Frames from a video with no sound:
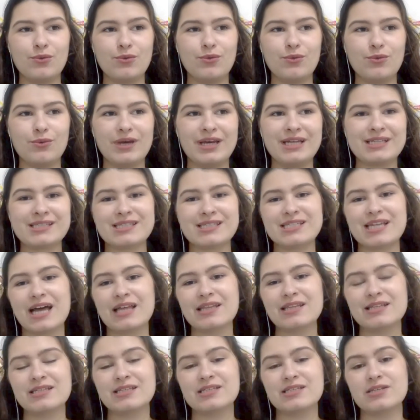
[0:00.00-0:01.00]
it's not
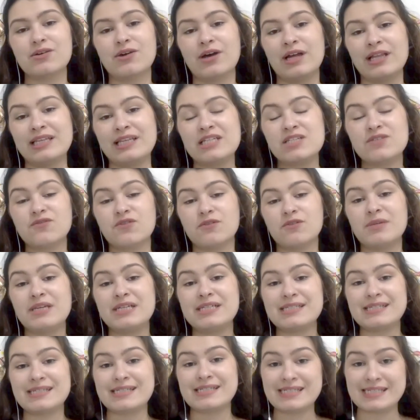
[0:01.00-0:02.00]
until, at least for me
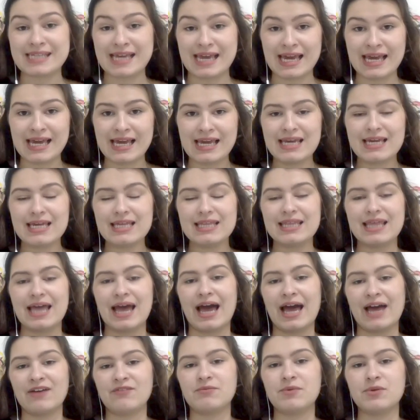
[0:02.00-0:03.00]
today,
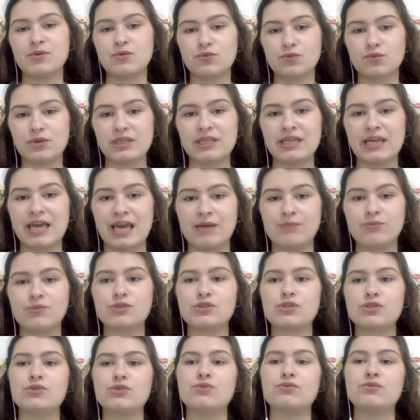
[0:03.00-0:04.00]
that I've been really able
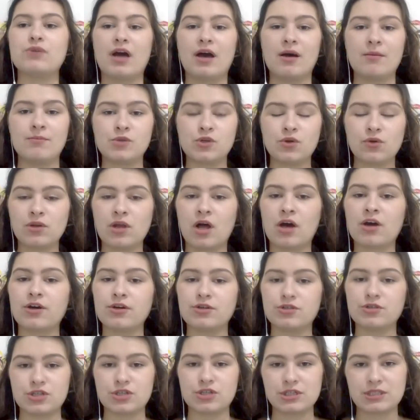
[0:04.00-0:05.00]
to, I'm no
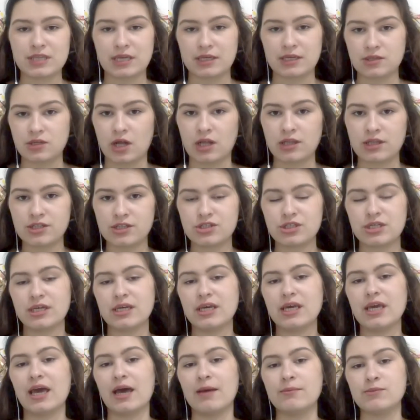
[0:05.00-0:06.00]
longer just
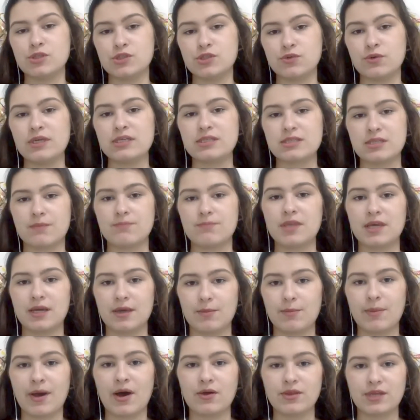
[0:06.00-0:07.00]
acknowledging it, I'm doing something
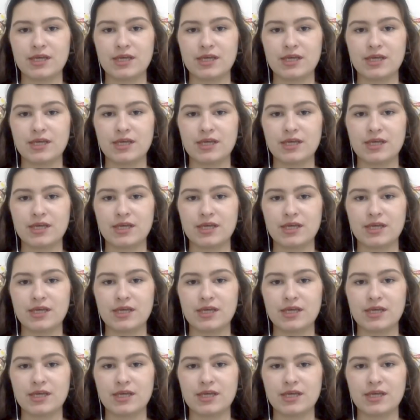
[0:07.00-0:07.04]
about it.